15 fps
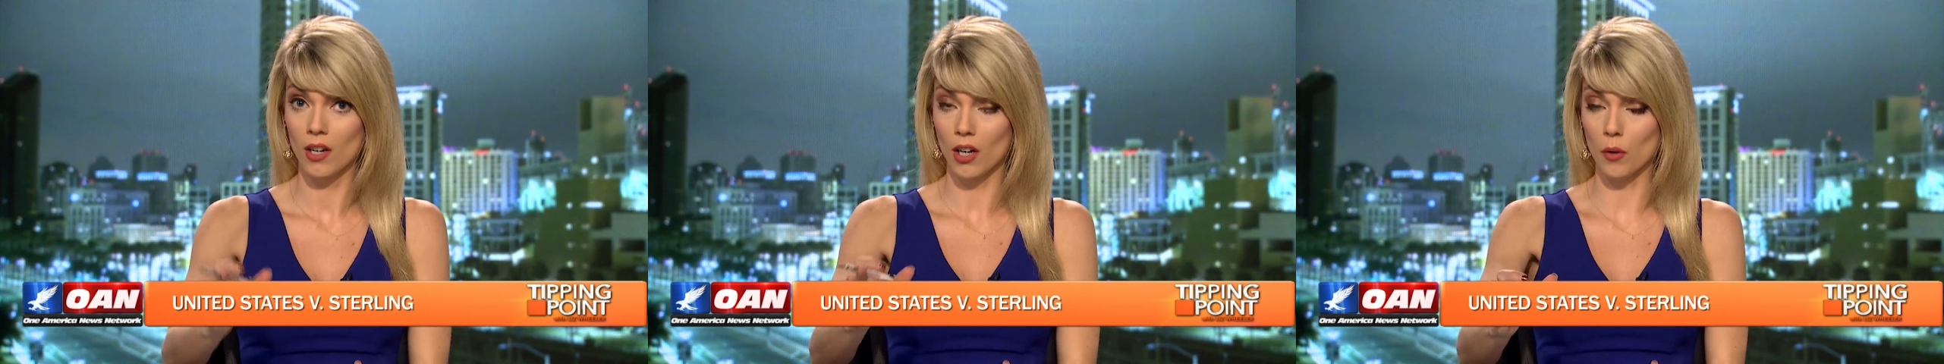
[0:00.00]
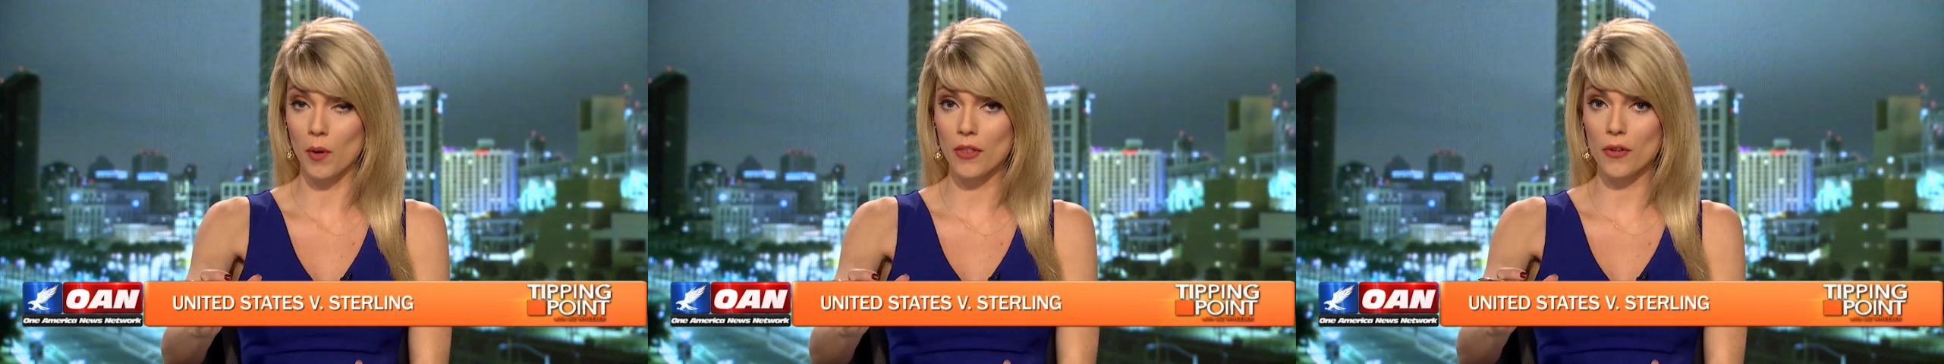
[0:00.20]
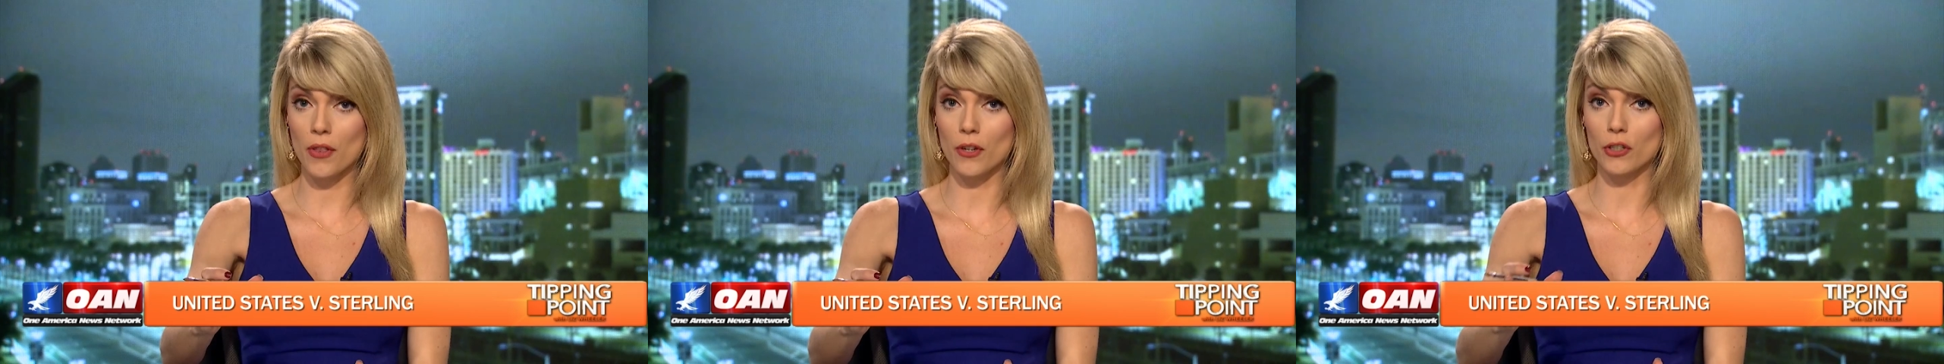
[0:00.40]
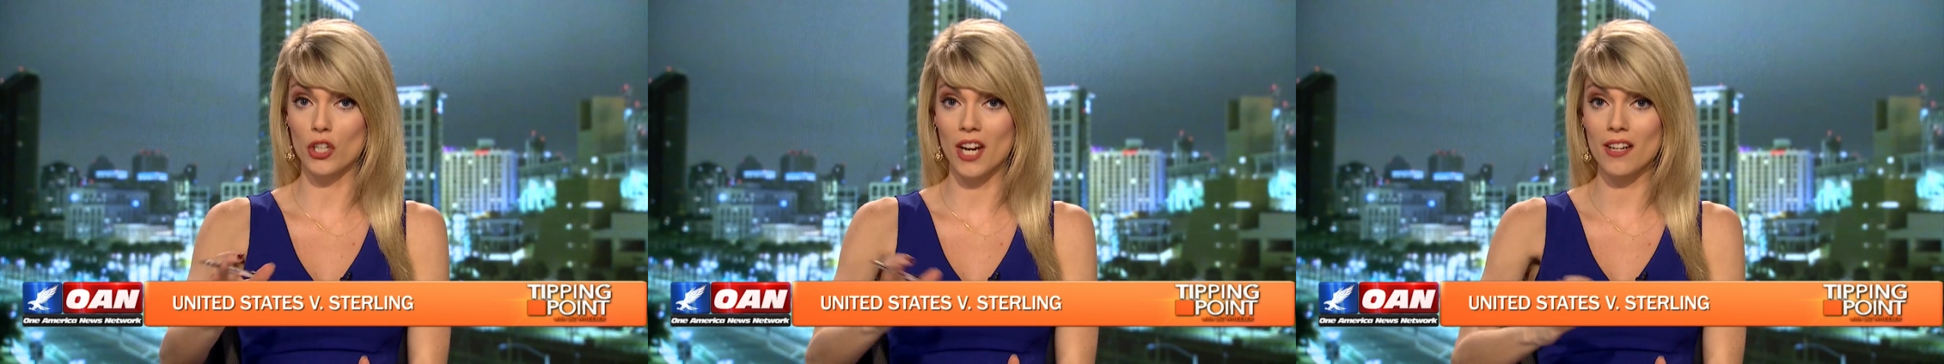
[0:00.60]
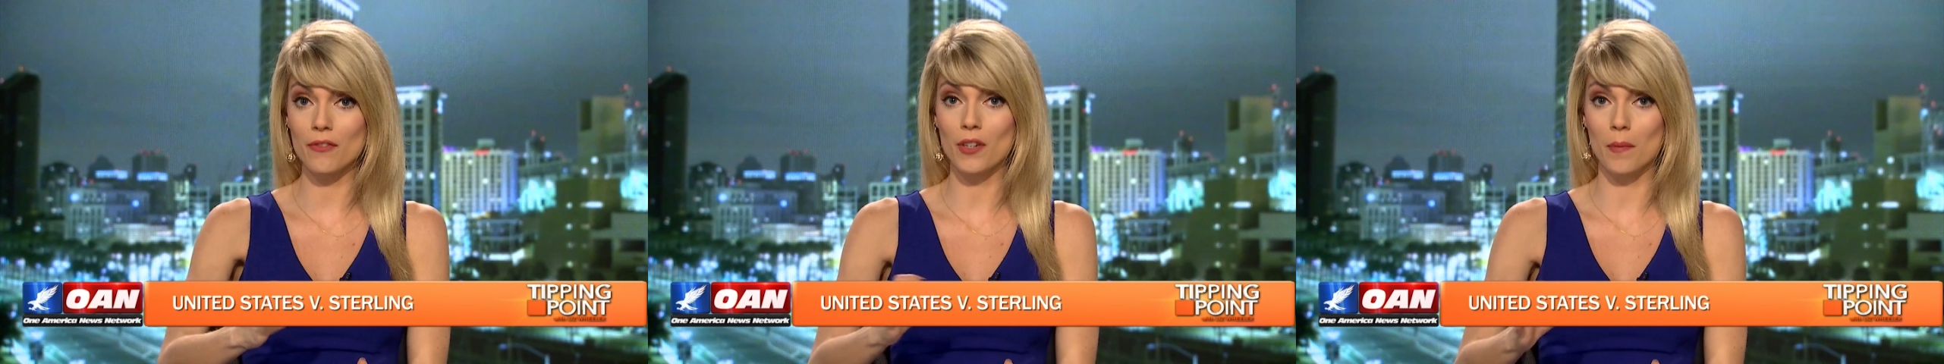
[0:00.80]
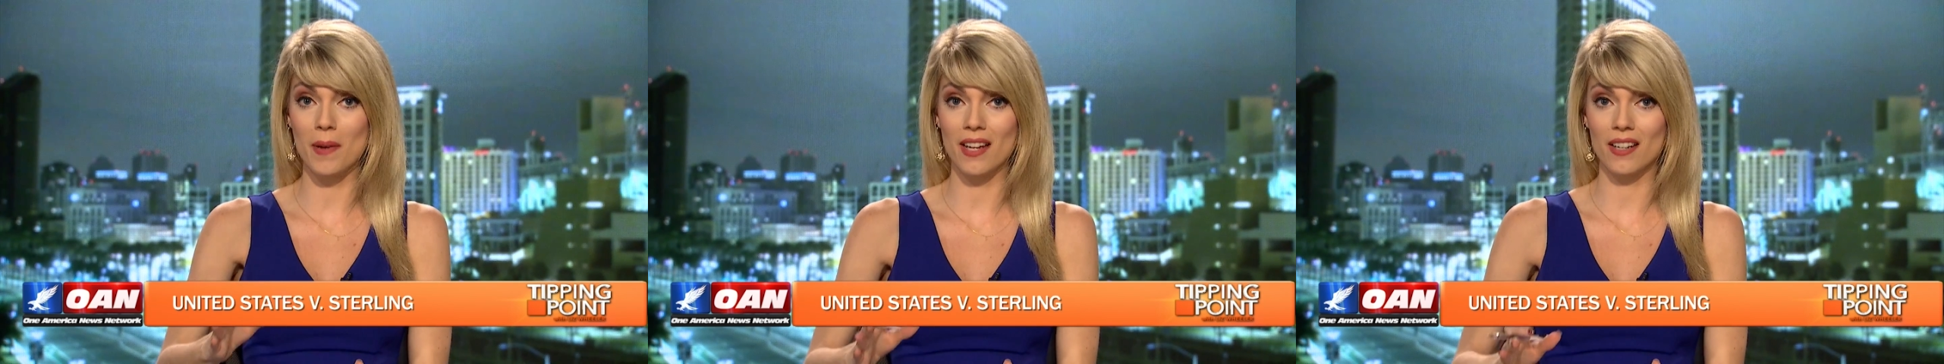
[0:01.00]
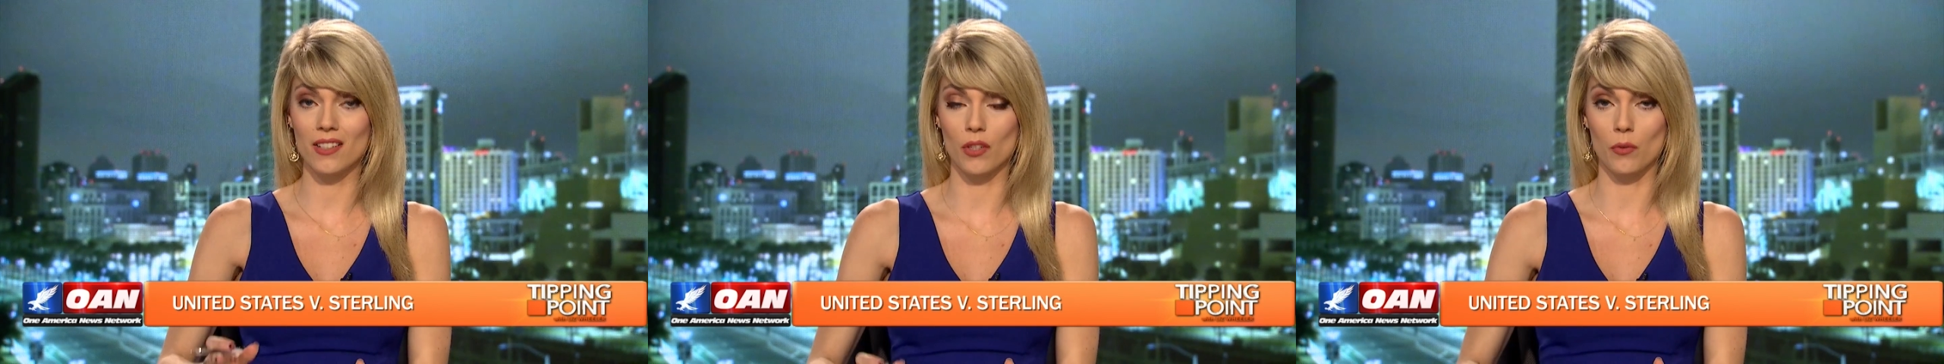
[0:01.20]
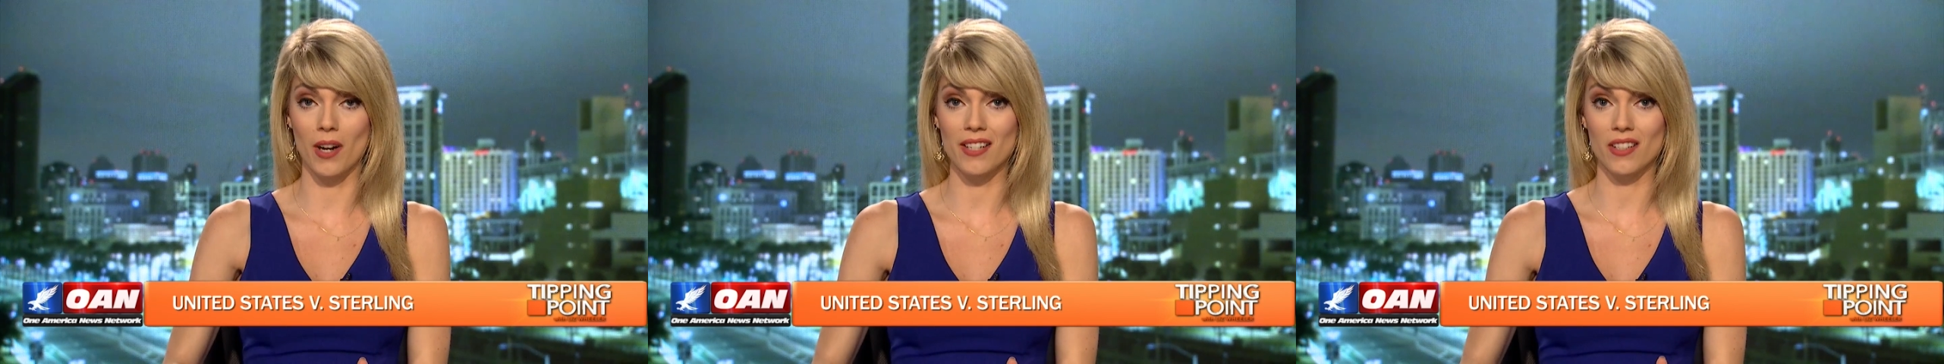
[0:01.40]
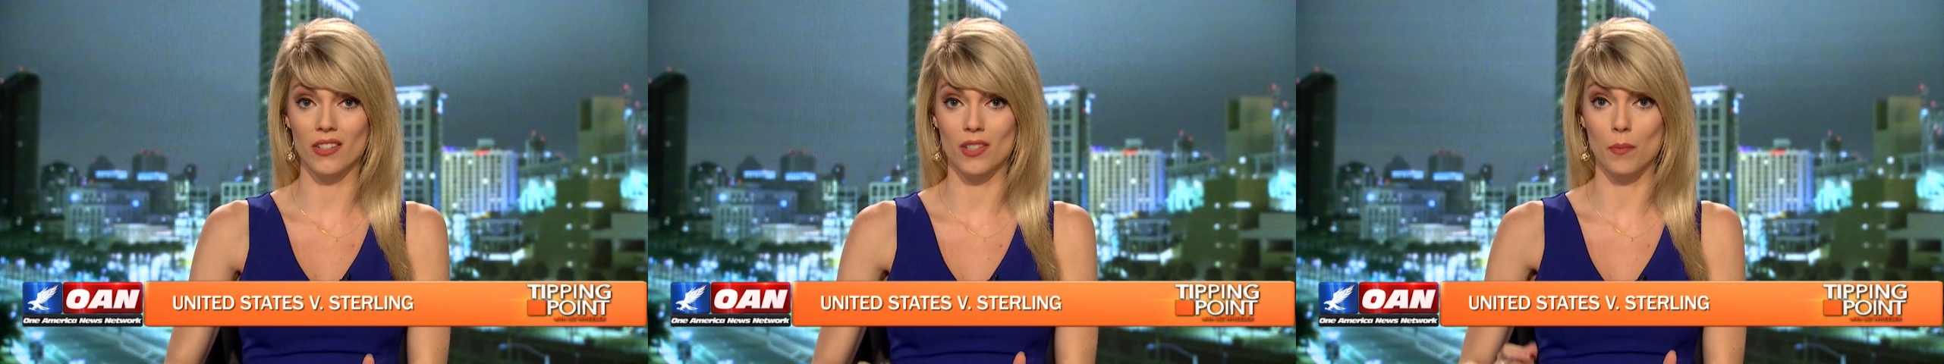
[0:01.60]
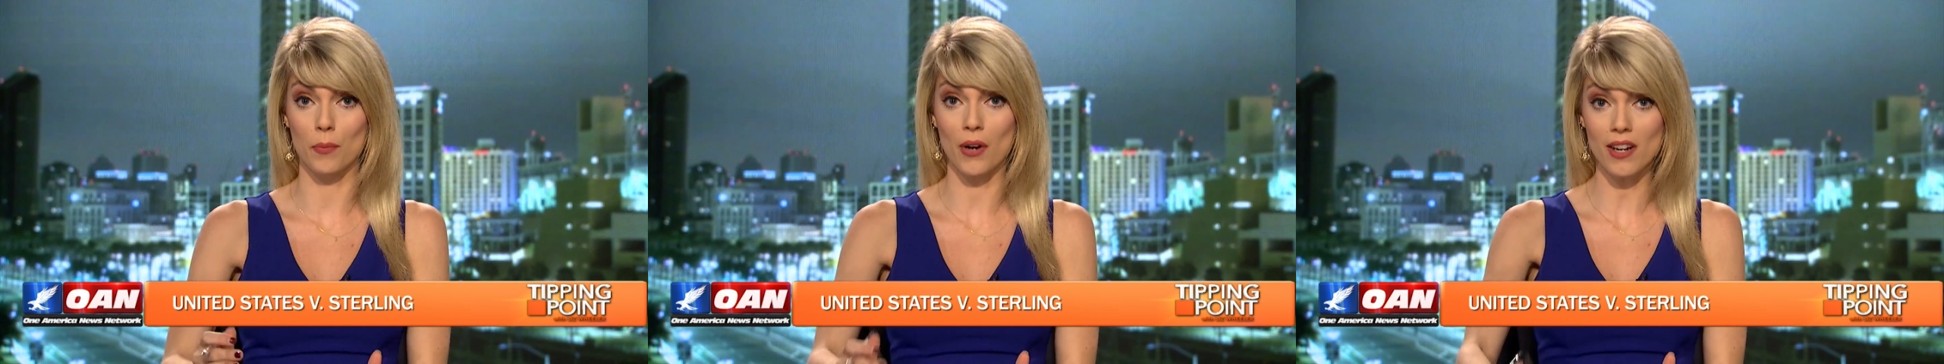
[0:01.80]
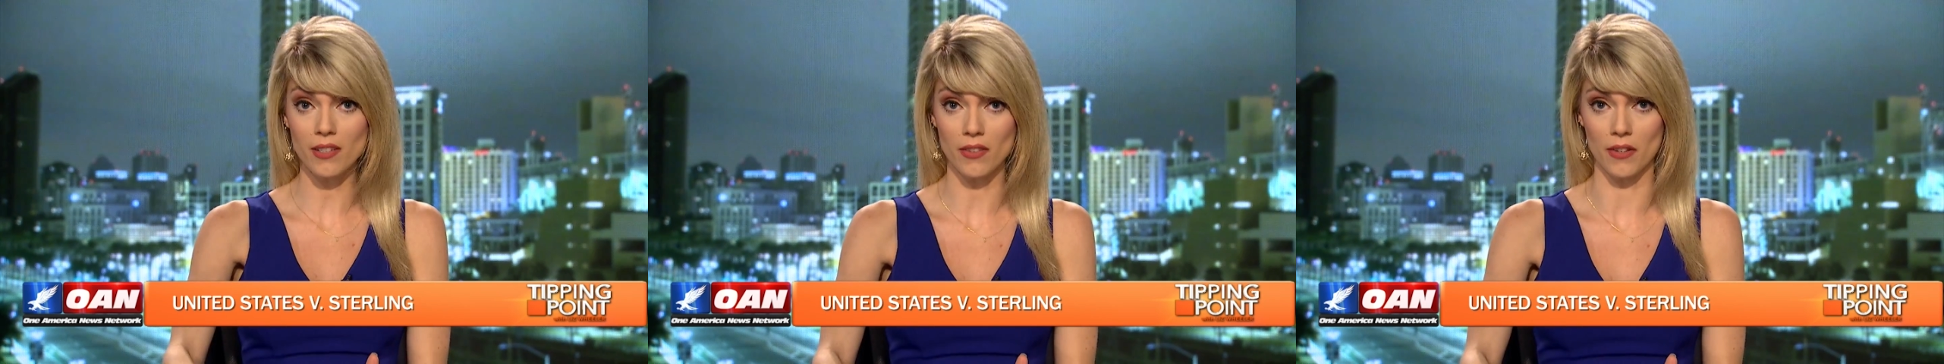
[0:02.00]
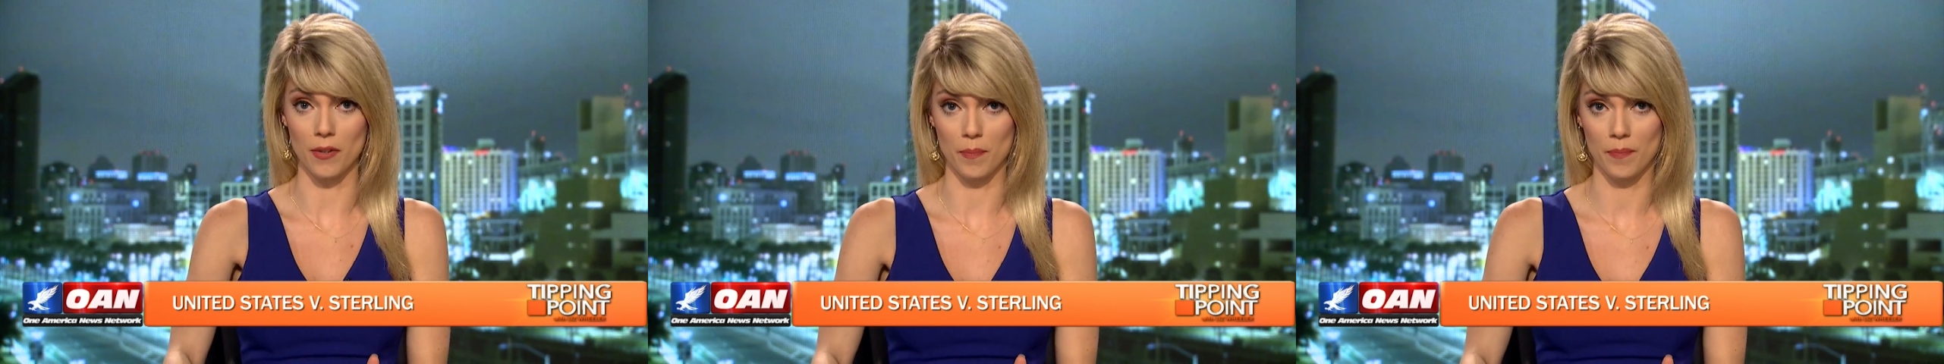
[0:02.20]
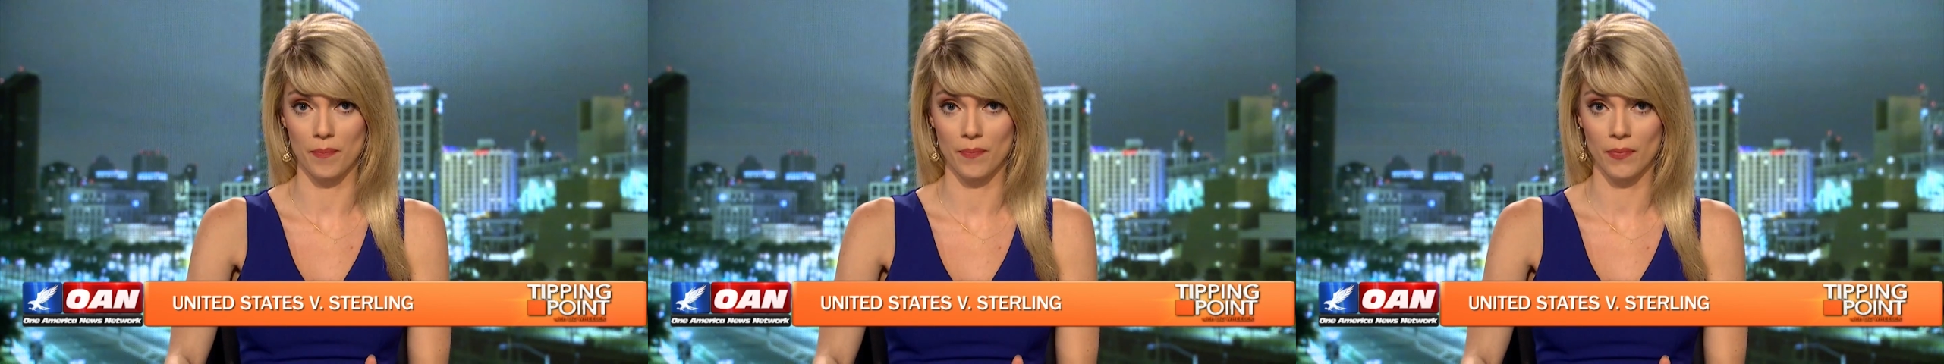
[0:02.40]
or whether their chain of command has a right to suppress them.